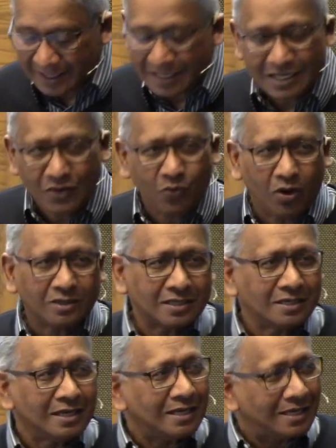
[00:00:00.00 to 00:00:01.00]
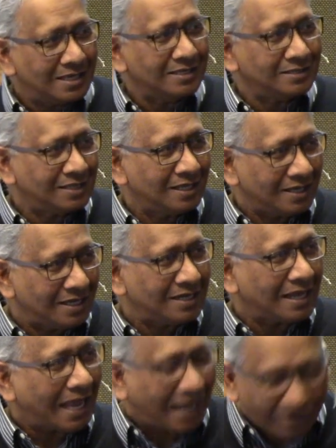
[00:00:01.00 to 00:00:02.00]
He wanted his
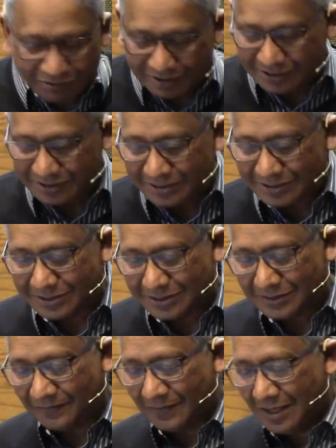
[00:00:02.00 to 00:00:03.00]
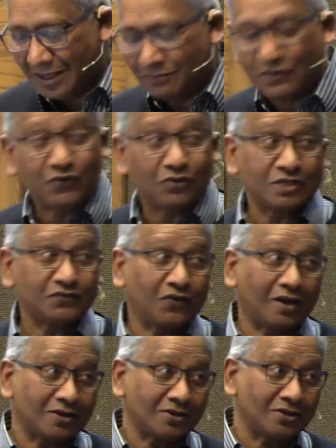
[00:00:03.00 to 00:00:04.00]
inheritance before his
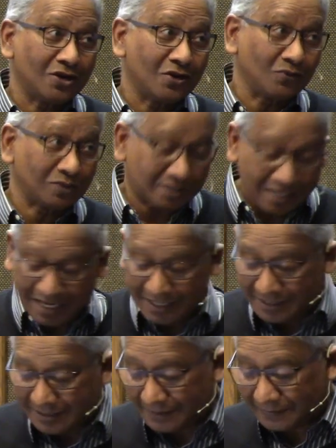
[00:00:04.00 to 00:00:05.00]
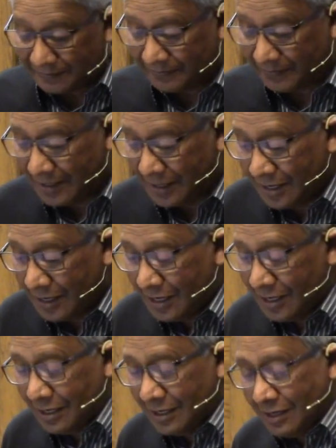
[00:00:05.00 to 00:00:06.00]
father was dead.
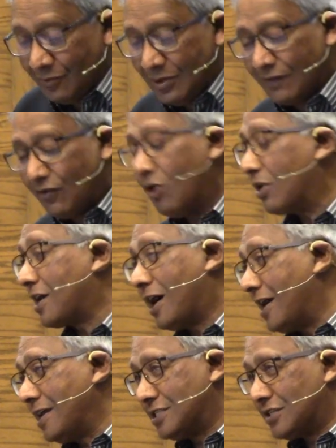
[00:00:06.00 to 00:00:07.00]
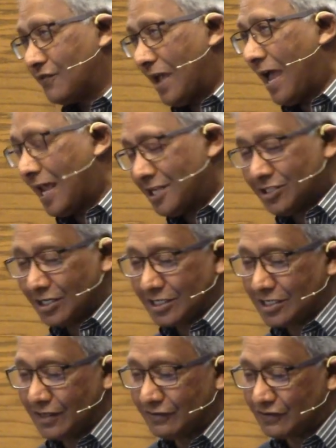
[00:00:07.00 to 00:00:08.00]
We have all kinds of
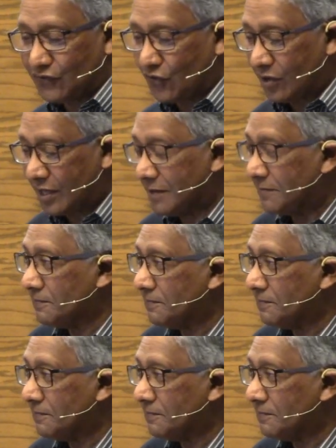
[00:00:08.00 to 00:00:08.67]
adjectives for him.